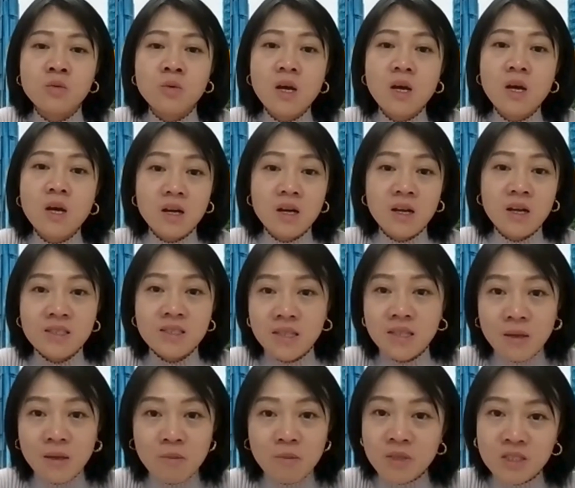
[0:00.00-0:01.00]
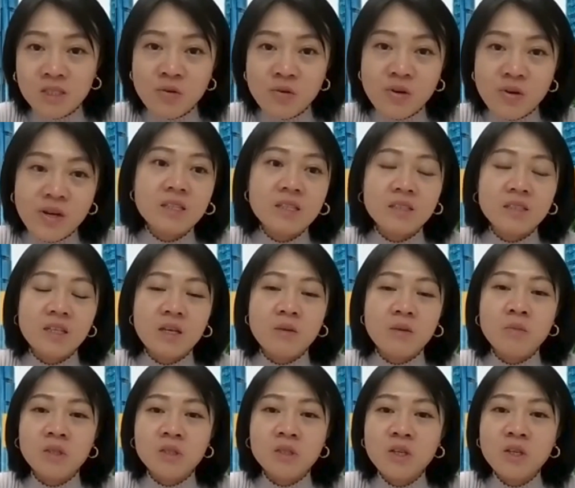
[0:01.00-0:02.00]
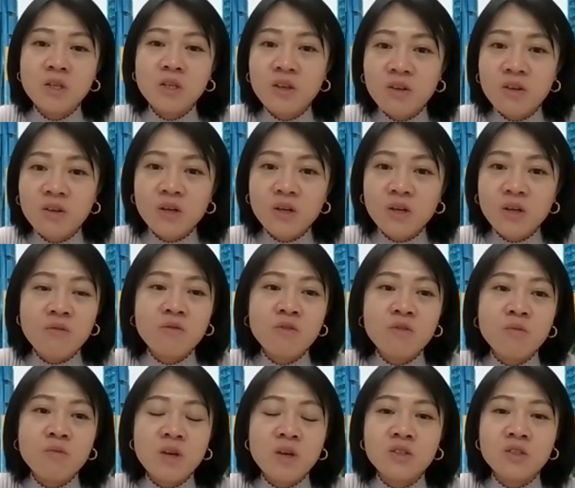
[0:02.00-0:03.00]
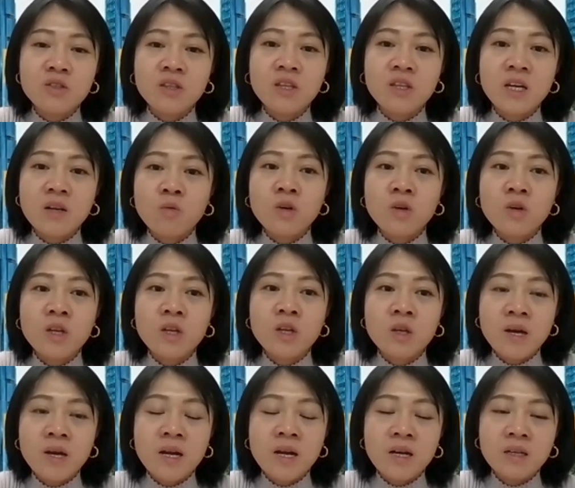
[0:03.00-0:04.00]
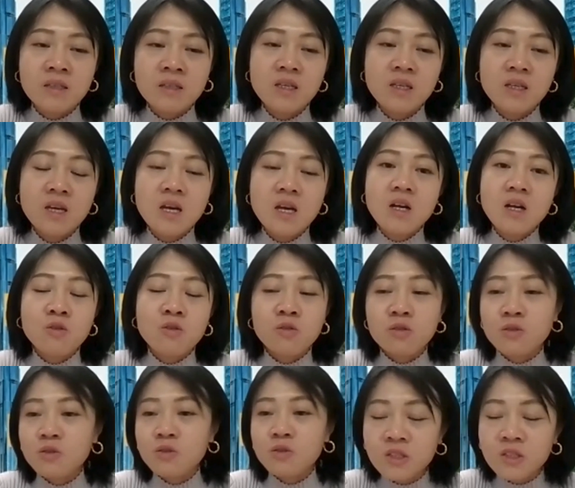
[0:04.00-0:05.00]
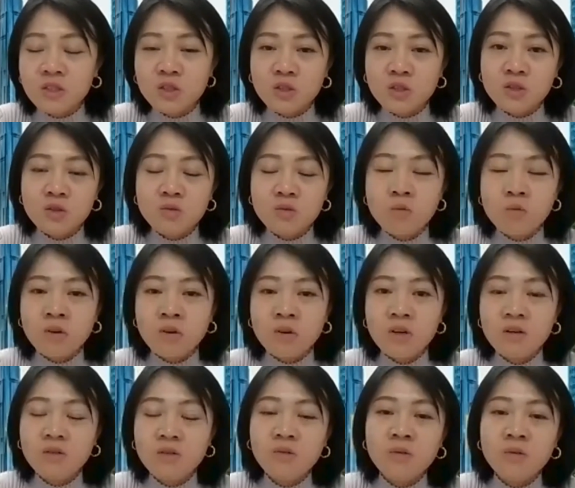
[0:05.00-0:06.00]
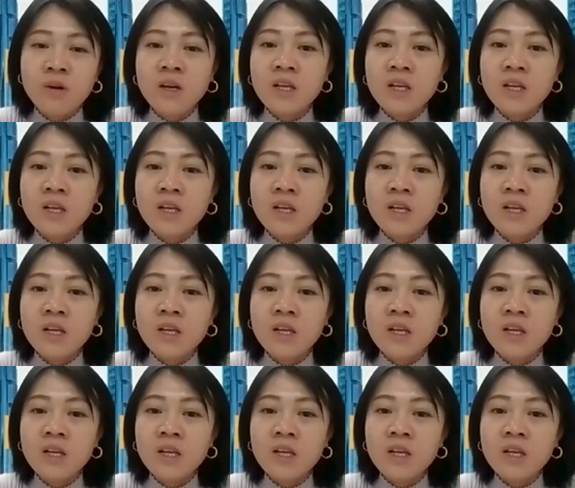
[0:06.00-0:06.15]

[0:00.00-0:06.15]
again, it's like material information that would impact your due diligence work, right?